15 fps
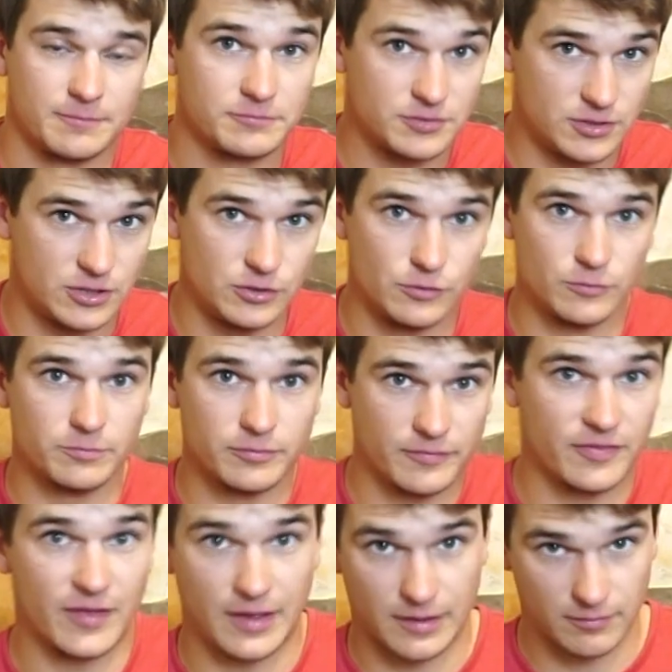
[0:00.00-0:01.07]
cube
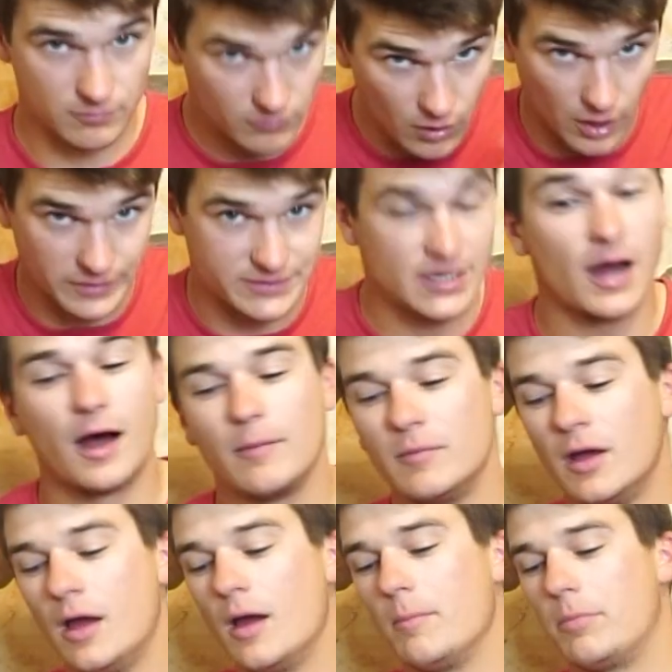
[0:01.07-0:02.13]
thing on top,
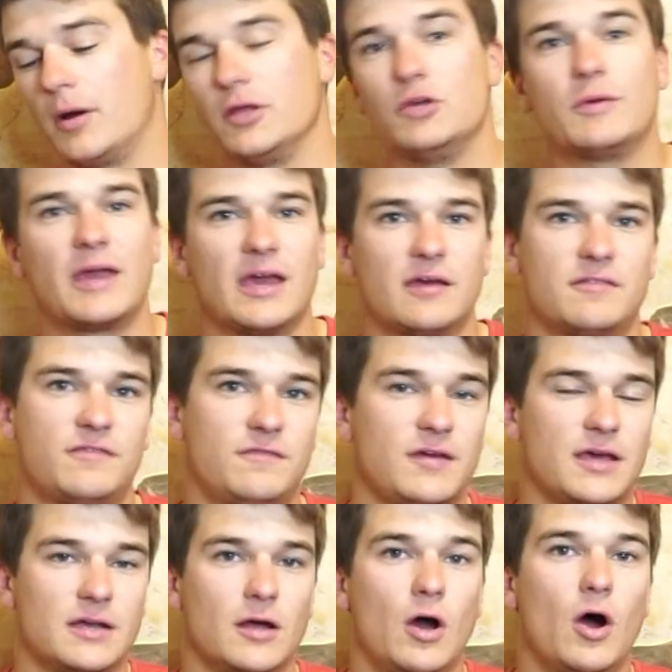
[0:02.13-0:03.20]
but you can't
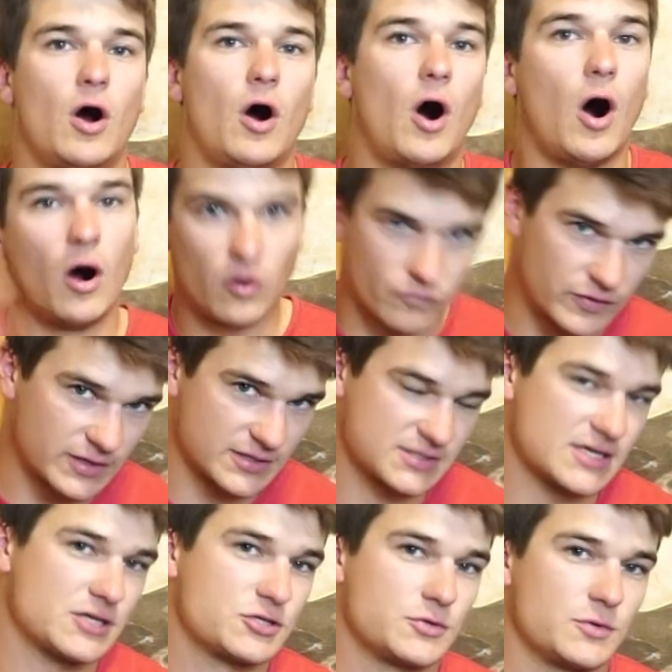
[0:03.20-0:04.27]
fit all the
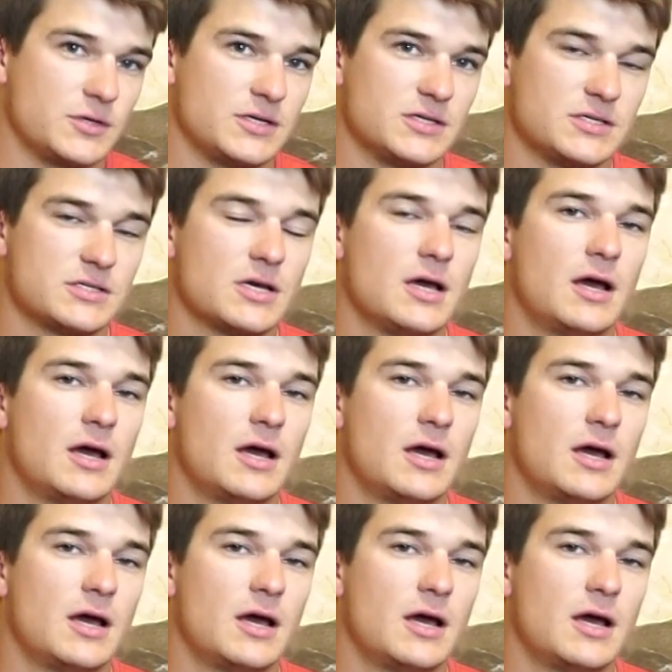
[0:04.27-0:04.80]
accessories